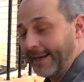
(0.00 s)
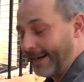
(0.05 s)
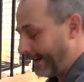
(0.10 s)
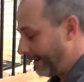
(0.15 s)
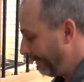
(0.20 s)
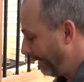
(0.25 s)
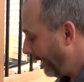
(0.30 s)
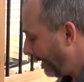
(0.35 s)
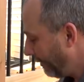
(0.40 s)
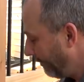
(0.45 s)

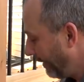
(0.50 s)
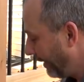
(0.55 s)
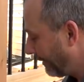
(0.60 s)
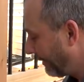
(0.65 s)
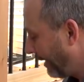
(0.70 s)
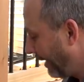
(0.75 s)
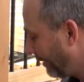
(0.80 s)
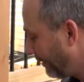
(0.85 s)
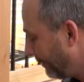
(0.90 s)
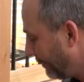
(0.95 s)
and that'll make
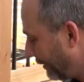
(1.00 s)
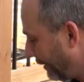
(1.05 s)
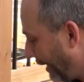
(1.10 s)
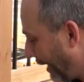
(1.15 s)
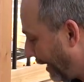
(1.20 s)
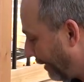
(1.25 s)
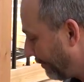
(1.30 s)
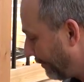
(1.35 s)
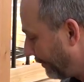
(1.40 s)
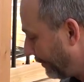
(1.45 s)
that
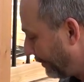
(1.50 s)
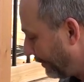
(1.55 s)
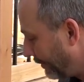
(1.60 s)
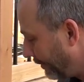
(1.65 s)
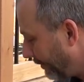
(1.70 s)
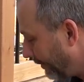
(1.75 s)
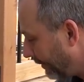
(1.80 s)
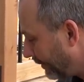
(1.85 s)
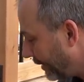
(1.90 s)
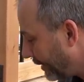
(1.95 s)
gap
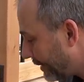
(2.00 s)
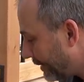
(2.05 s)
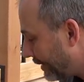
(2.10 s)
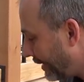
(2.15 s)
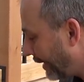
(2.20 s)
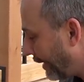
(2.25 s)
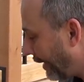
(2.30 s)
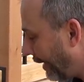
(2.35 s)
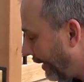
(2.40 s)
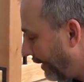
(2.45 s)
just
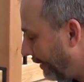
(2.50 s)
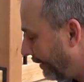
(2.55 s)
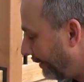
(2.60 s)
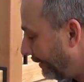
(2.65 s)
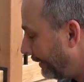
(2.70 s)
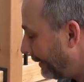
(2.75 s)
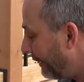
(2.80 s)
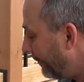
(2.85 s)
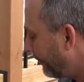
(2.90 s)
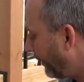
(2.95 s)
take a
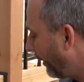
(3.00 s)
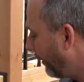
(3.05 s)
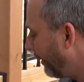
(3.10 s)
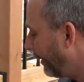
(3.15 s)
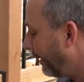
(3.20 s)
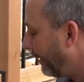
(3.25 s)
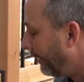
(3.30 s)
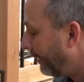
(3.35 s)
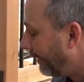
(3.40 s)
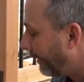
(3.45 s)

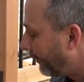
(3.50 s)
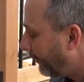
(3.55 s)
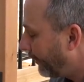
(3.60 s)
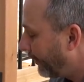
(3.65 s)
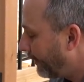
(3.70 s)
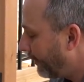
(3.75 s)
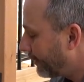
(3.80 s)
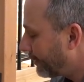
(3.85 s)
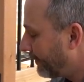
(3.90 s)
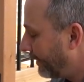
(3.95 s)
probably three
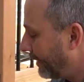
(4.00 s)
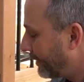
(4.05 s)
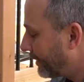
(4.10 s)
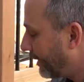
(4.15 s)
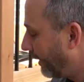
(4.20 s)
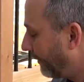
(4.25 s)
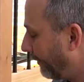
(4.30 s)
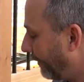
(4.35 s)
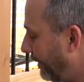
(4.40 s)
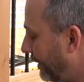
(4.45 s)
quarters of an inch
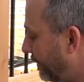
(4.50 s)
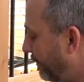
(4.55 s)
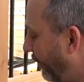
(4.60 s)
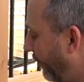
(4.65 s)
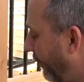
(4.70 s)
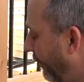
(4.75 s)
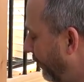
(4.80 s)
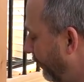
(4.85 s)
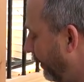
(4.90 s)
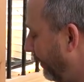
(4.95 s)
off of this
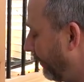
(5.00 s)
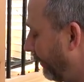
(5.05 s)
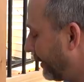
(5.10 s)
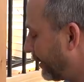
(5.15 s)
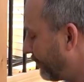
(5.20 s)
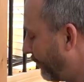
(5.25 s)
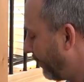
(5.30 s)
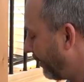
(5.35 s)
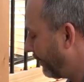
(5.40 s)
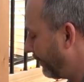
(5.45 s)
board, this
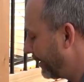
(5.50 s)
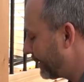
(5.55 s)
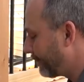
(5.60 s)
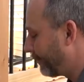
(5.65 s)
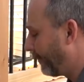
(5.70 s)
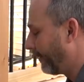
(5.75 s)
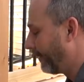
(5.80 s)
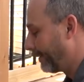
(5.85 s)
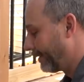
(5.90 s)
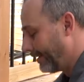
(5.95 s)
board, and this
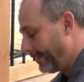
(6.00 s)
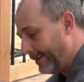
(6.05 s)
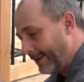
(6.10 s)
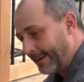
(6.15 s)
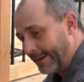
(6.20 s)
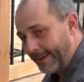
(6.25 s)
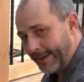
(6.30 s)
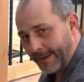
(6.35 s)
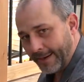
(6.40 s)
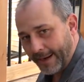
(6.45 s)
board,
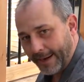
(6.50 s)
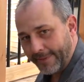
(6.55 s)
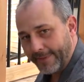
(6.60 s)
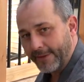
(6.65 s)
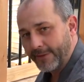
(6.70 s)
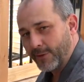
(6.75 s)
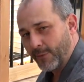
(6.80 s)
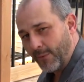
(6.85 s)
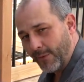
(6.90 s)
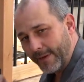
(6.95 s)
and
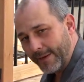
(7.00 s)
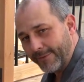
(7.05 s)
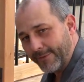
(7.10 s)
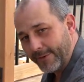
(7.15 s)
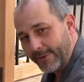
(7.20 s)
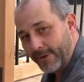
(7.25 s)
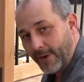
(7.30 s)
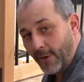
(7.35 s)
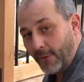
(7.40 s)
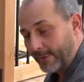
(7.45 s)
then you won't
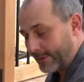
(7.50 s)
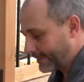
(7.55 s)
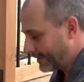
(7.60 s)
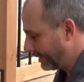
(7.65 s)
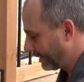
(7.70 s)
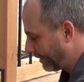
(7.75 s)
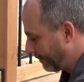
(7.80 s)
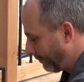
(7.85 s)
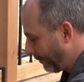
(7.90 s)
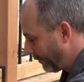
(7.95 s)
even notice
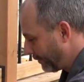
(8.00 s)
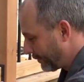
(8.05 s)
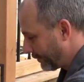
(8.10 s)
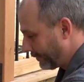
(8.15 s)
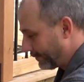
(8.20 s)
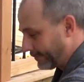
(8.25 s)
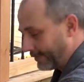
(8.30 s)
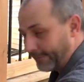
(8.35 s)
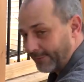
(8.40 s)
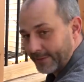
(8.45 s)
that the boards are a
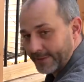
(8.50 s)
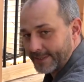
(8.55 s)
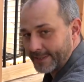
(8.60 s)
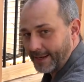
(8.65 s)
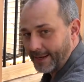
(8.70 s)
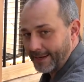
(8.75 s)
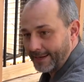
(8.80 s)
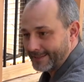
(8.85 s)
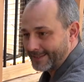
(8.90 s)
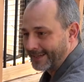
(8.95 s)
different
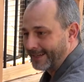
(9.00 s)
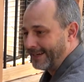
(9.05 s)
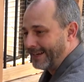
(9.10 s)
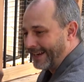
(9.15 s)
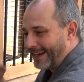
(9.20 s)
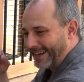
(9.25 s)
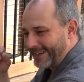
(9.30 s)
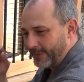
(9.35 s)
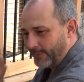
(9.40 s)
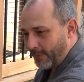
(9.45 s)
size
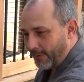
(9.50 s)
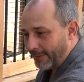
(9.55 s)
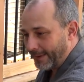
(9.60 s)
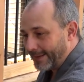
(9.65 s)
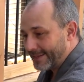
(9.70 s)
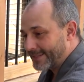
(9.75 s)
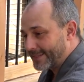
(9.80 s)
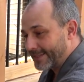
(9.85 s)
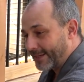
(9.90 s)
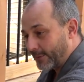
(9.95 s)
and you won't
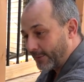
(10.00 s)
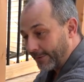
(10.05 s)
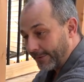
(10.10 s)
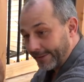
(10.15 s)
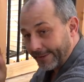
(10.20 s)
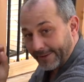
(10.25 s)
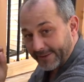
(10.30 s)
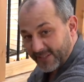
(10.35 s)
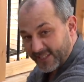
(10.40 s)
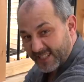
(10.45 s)
get stuck with a
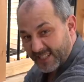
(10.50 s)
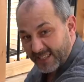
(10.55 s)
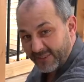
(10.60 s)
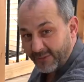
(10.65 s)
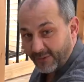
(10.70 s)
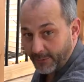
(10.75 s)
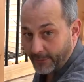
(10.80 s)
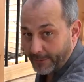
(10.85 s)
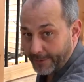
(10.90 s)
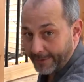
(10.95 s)
little
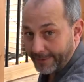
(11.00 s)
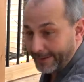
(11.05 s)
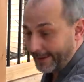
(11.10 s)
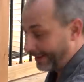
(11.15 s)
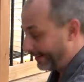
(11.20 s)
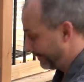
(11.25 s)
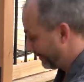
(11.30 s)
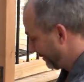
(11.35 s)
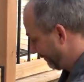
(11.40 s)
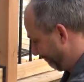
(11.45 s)
sliver at one of the
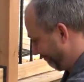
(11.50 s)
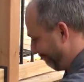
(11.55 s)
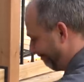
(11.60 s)
ends.